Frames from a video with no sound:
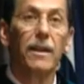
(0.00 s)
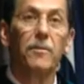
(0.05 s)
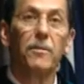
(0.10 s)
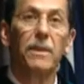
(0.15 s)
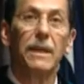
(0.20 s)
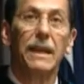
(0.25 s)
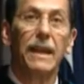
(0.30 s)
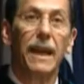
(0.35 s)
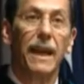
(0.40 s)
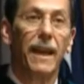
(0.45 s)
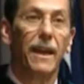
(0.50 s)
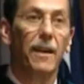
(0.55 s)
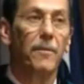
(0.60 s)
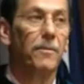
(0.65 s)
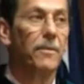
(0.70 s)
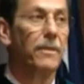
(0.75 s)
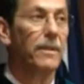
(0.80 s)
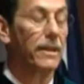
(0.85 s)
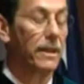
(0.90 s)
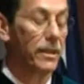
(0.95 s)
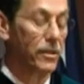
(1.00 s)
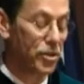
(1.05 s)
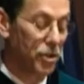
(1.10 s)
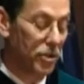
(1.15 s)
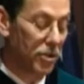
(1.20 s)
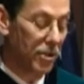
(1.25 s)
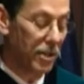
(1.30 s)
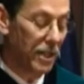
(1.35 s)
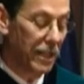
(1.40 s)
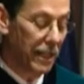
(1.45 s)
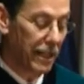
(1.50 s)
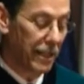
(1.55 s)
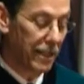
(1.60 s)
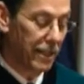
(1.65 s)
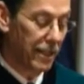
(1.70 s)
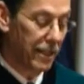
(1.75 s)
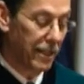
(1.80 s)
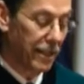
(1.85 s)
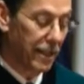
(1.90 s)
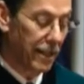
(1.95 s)
became a journey,
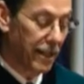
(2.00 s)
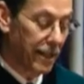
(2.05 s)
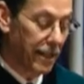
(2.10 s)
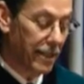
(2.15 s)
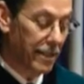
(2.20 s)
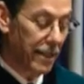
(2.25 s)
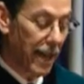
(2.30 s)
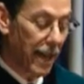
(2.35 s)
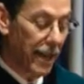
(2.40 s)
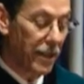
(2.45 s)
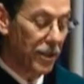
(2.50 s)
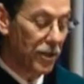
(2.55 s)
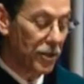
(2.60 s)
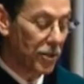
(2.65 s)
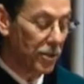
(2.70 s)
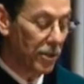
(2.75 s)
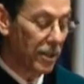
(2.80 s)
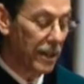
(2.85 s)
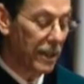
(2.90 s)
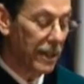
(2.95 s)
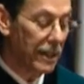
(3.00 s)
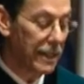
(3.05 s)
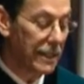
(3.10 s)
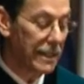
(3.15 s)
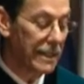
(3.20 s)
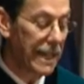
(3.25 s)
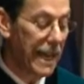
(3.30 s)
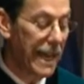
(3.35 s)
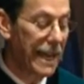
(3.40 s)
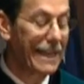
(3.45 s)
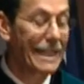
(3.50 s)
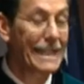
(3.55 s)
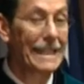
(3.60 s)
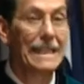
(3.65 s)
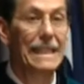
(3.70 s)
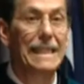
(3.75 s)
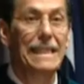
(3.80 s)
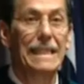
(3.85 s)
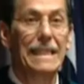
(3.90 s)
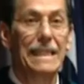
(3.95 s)
an exciting journey that's taken us
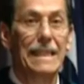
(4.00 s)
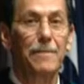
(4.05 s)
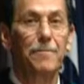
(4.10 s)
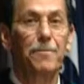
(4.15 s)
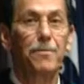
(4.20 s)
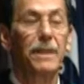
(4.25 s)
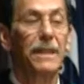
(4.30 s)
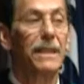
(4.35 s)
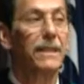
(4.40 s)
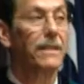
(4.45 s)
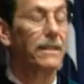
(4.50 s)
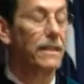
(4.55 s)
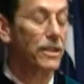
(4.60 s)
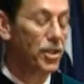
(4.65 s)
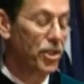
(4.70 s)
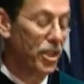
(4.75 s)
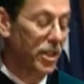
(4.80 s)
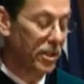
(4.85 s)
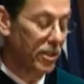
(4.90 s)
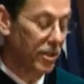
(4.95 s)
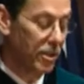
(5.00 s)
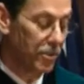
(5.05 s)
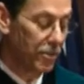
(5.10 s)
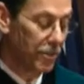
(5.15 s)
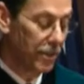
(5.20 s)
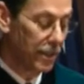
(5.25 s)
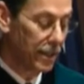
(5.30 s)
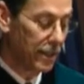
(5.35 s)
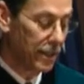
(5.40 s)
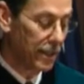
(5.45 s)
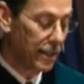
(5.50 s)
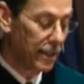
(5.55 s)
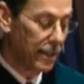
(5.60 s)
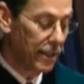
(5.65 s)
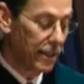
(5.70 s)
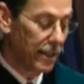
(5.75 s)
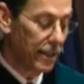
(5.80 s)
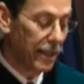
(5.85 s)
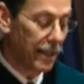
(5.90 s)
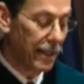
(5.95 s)
deep into the genome,
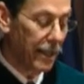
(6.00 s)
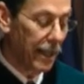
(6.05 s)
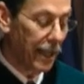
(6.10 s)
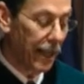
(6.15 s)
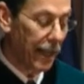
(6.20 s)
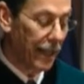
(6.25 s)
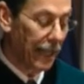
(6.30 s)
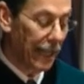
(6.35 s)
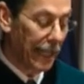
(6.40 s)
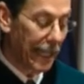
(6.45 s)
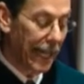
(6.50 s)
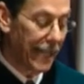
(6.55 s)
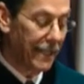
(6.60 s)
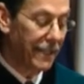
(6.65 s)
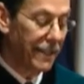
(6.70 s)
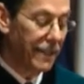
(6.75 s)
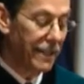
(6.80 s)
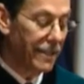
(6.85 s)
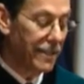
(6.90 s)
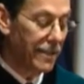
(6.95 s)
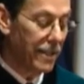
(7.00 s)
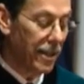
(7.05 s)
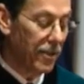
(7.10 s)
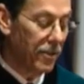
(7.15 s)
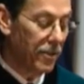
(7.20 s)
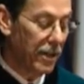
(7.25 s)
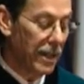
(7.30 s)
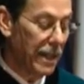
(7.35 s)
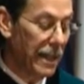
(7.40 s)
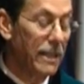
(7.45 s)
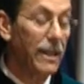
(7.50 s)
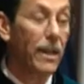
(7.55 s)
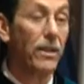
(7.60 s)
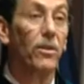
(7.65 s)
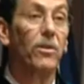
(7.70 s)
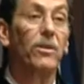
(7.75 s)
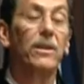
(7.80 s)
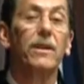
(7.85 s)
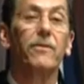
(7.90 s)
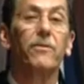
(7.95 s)
and led to the discovery not
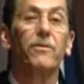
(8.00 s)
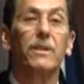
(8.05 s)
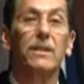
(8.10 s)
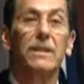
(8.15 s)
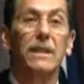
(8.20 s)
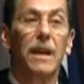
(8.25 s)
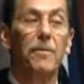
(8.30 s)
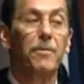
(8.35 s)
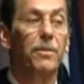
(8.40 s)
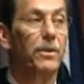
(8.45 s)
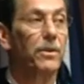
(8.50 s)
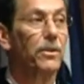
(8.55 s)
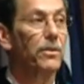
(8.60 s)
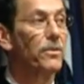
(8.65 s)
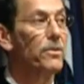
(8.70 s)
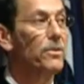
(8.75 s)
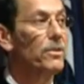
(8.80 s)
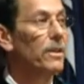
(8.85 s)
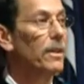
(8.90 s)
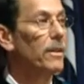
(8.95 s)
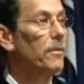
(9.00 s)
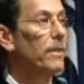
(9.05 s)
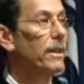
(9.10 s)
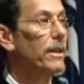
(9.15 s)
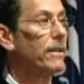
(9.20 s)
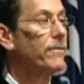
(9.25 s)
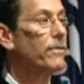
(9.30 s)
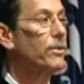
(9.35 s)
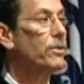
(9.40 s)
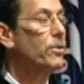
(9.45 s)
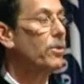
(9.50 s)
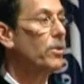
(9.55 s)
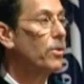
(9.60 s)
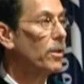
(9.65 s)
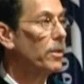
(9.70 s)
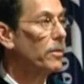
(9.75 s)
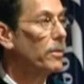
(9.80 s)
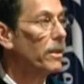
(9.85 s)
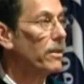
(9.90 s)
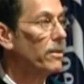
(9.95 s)
only of receptors, but of new
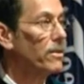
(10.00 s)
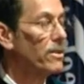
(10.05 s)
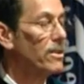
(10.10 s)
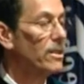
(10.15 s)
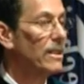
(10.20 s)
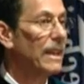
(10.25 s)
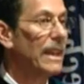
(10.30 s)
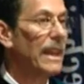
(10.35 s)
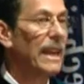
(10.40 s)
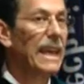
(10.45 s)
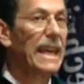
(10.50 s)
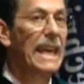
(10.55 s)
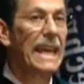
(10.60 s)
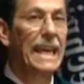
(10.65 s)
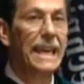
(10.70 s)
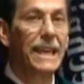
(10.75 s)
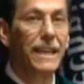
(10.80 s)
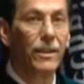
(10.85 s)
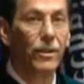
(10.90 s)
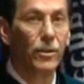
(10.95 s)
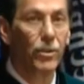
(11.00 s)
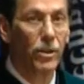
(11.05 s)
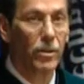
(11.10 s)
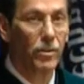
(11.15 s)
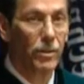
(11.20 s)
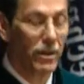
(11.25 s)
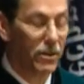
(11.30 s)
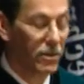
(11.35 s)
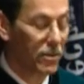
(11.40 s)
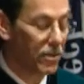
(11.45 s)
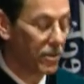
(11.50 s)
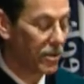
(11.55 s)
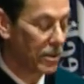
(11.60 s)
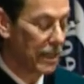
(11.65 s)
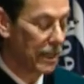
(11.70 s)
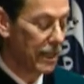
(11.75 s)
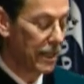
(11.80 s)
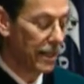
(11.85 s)
hormones, hidden hormones,